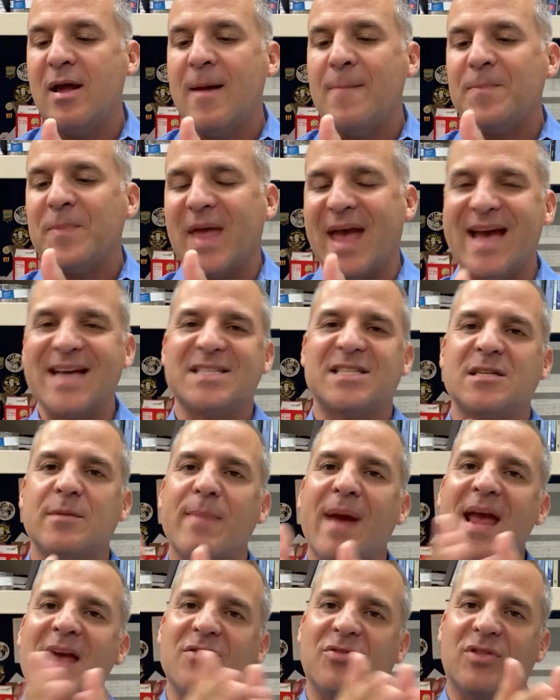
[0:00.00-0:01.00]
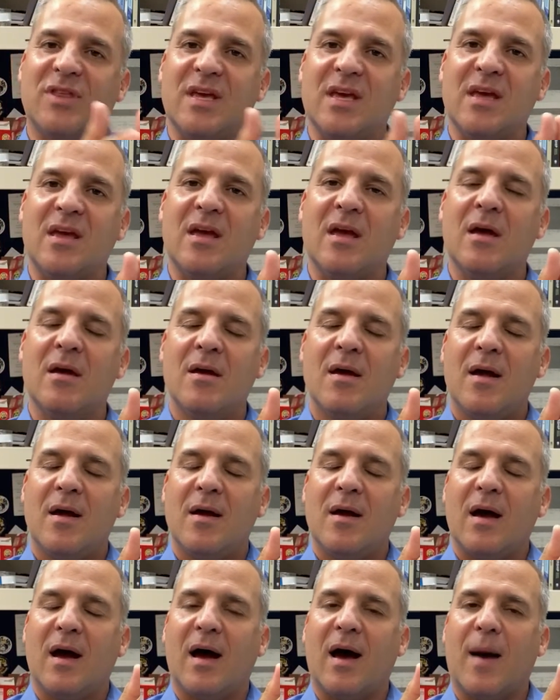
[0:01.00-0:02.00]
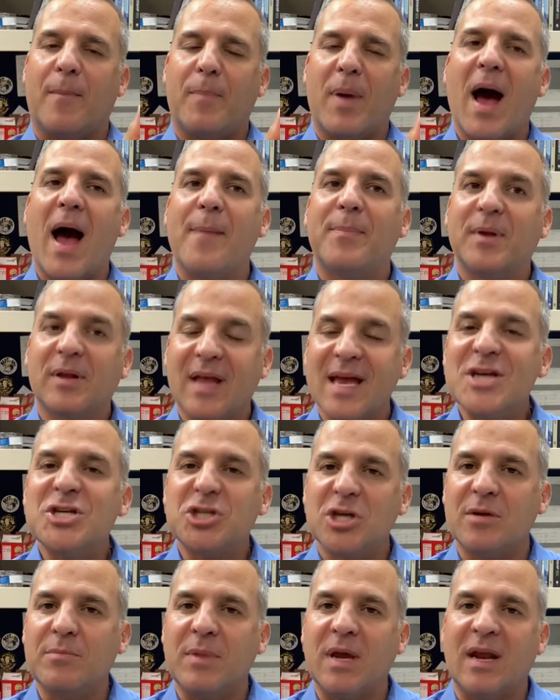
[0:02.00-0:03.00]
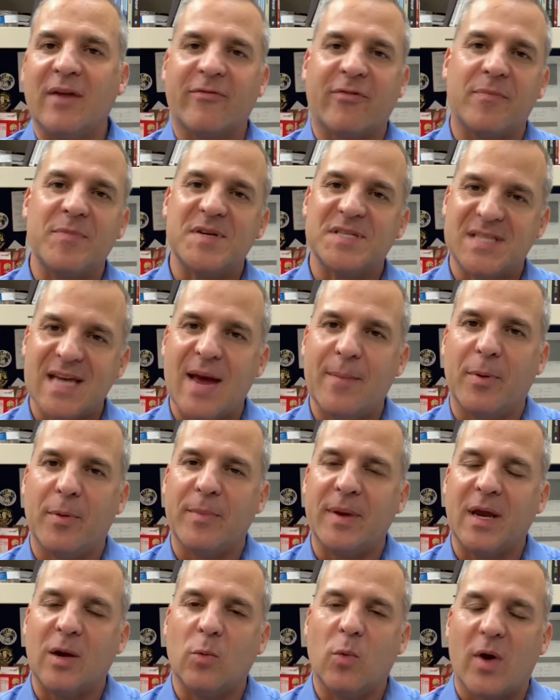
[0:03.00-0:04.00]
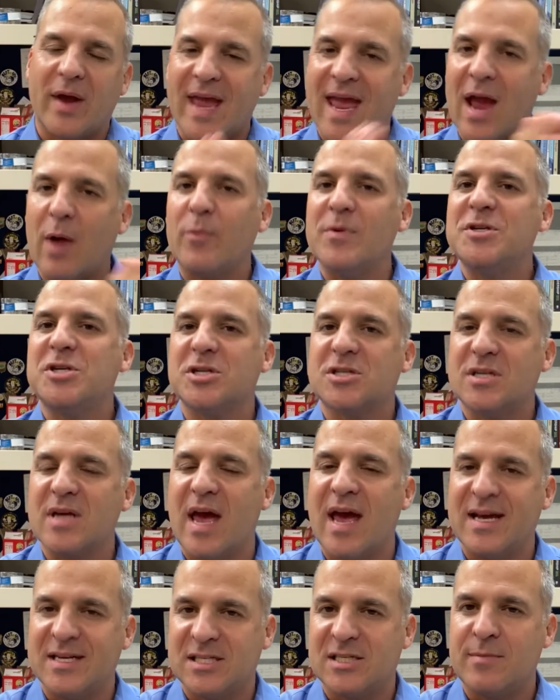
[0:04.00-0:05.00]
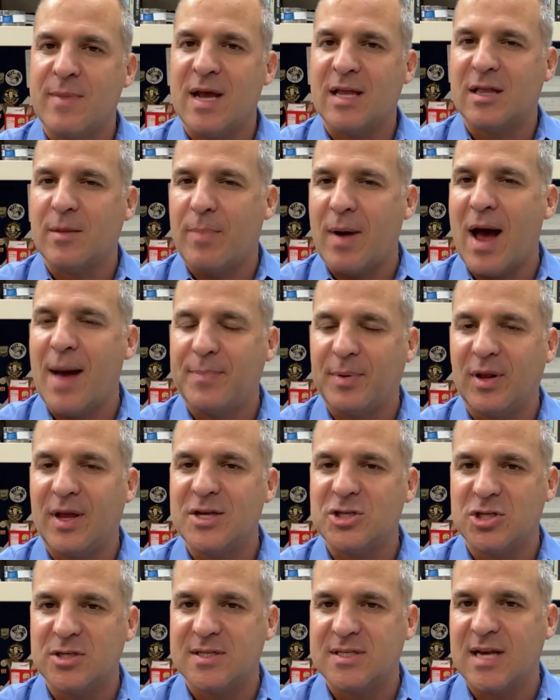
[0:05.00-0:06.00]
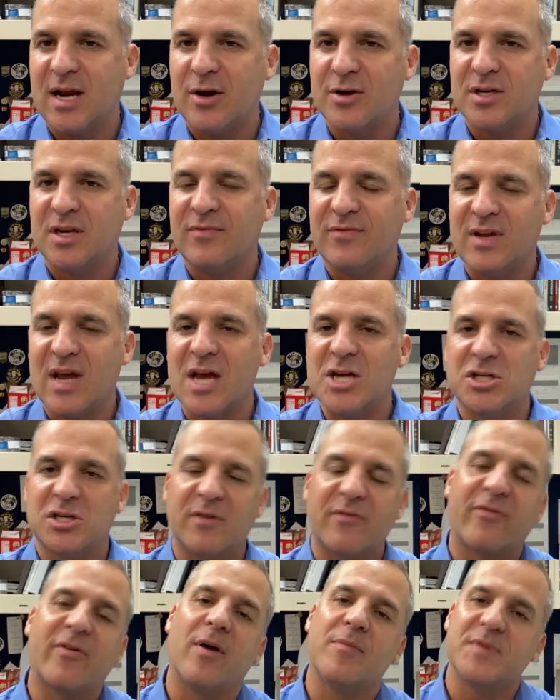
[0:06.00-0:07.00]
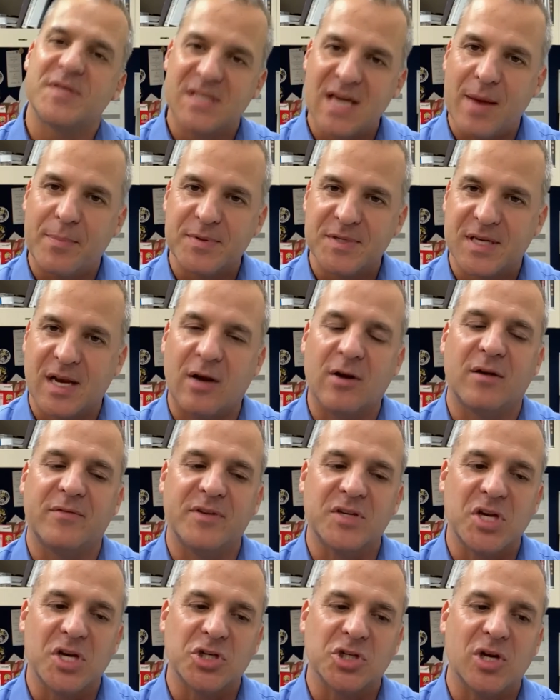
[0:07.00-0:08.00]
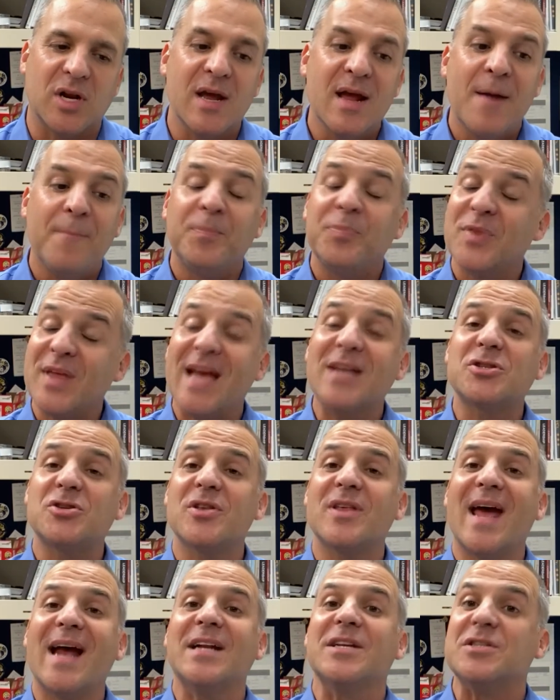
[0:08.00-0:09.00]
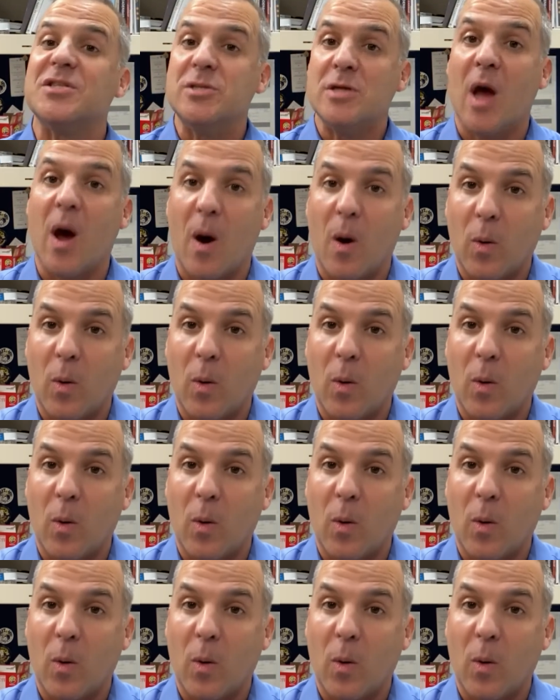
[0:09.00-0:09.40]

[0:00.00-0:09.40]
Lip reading: estimate the population mean from the sample mean, well, can't we just estimate the population standard deviation from the sample standard deviation? And the answer to that is no.